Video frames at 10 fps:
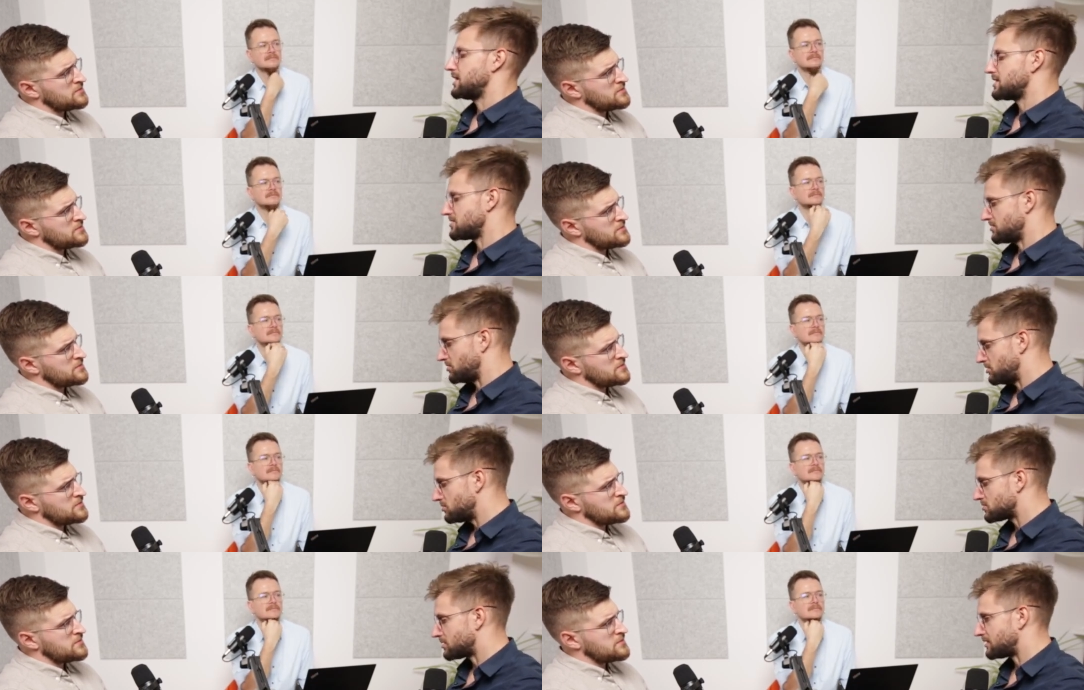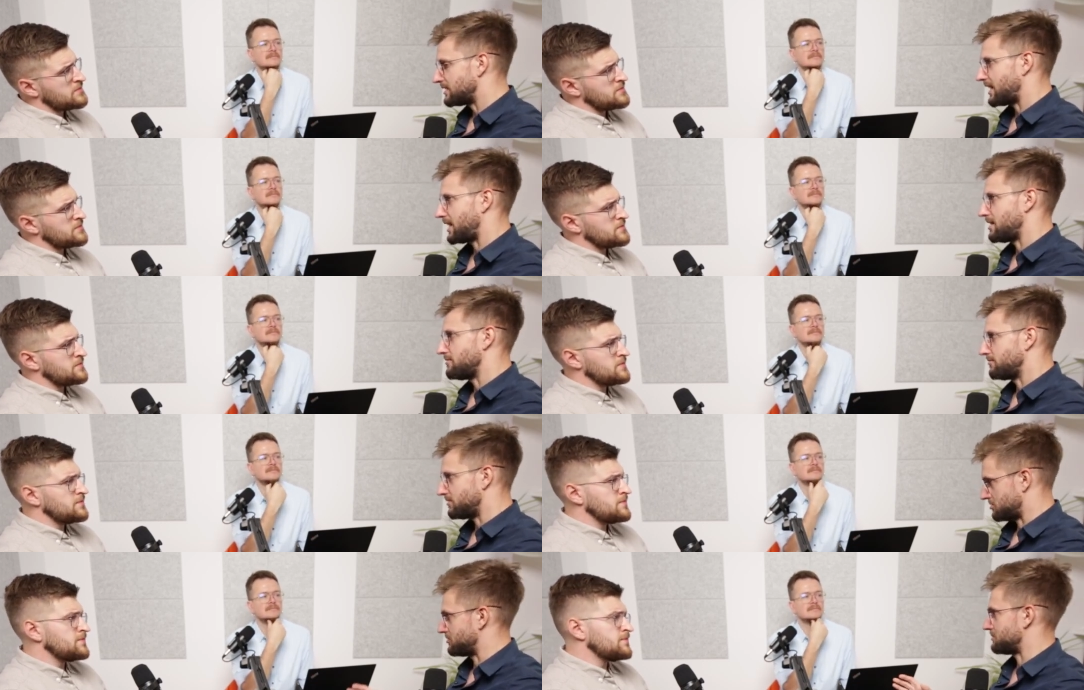Speaker 1: It is usually a
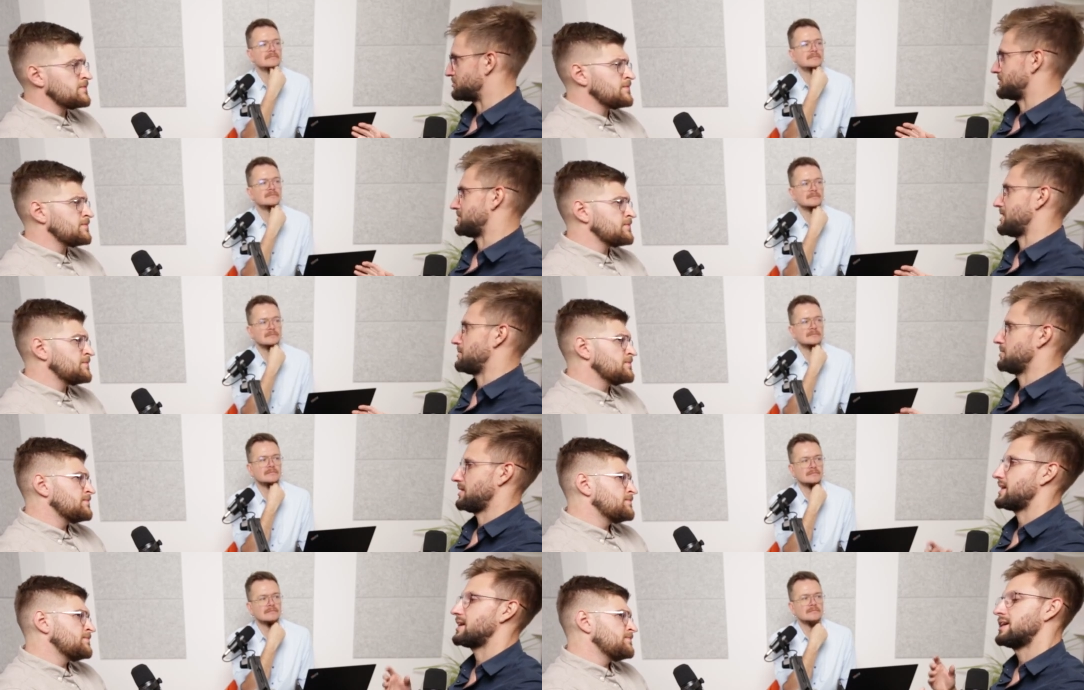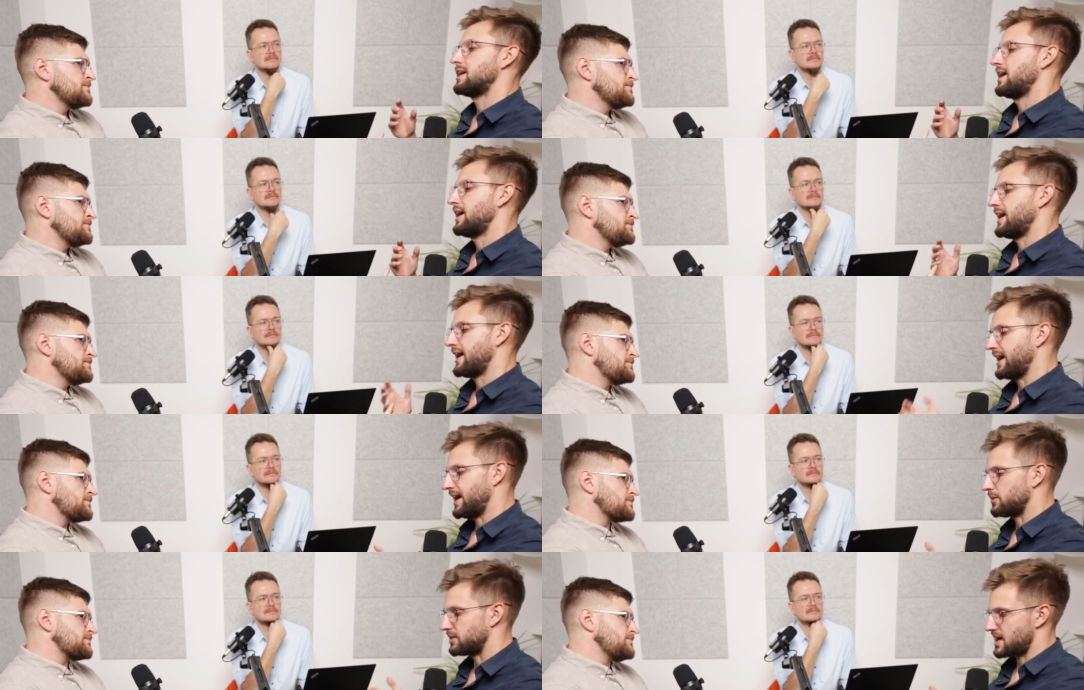visual prototype, like
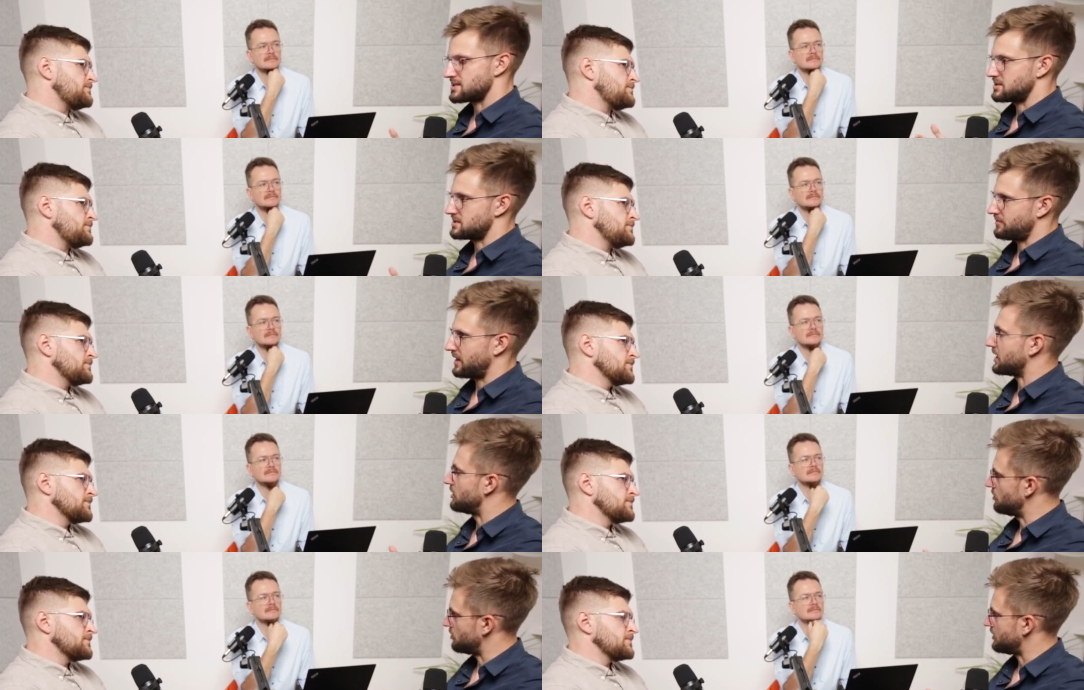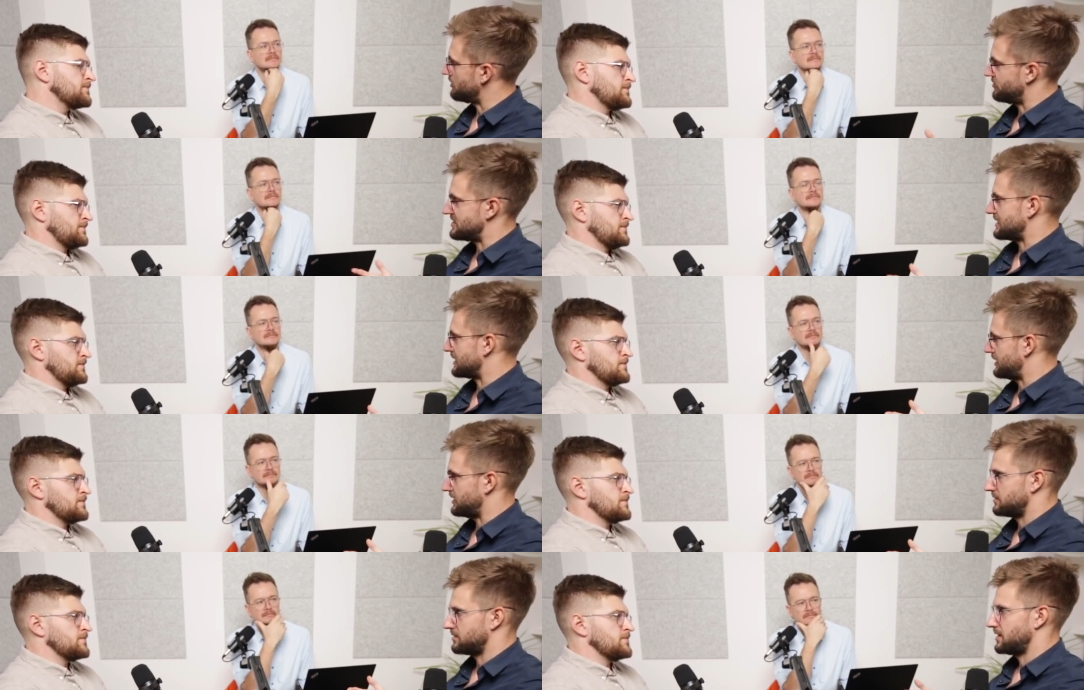how does this thing look physically?
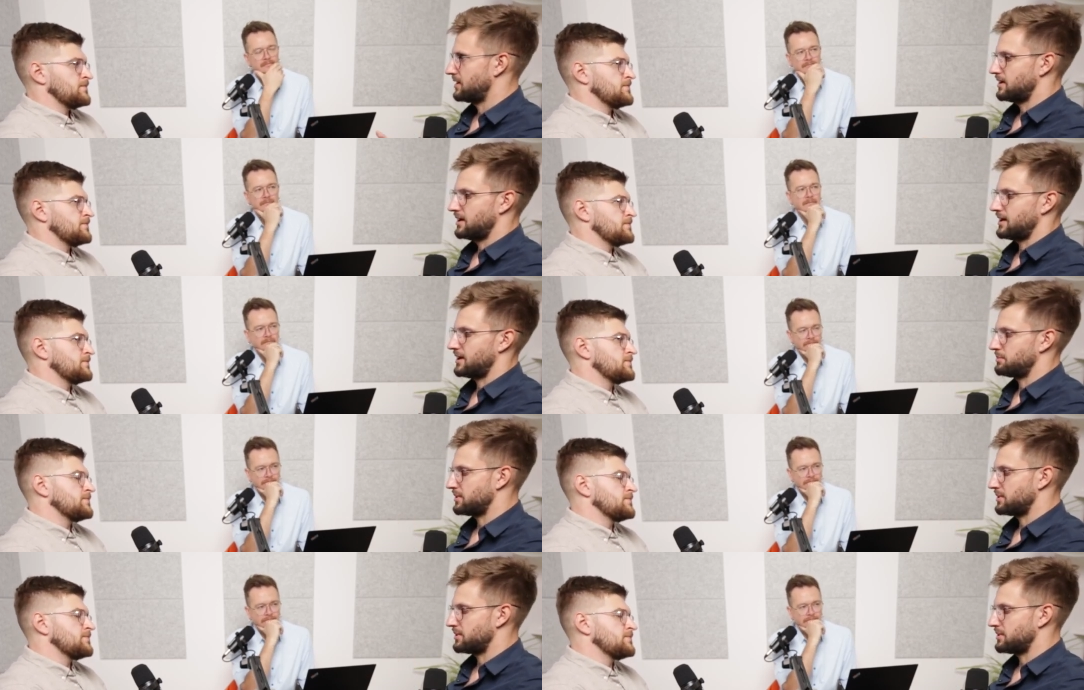Uh,